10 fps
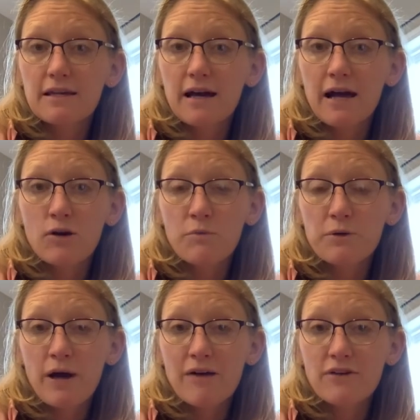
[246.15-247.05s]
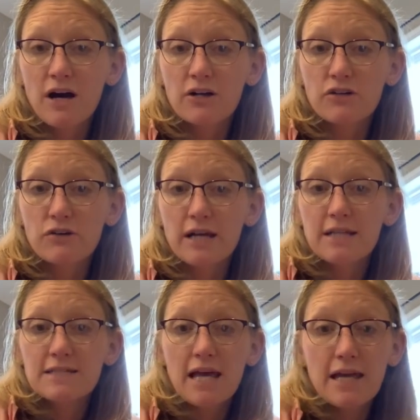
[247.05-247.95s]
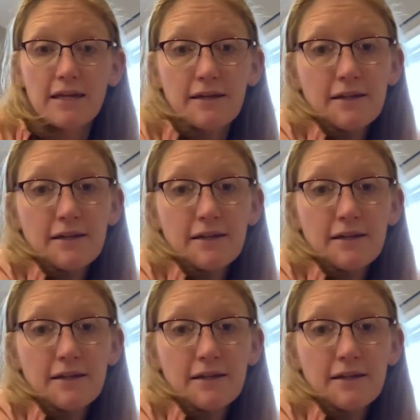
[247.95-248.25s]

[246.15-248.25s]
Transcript: I hope you have a great day.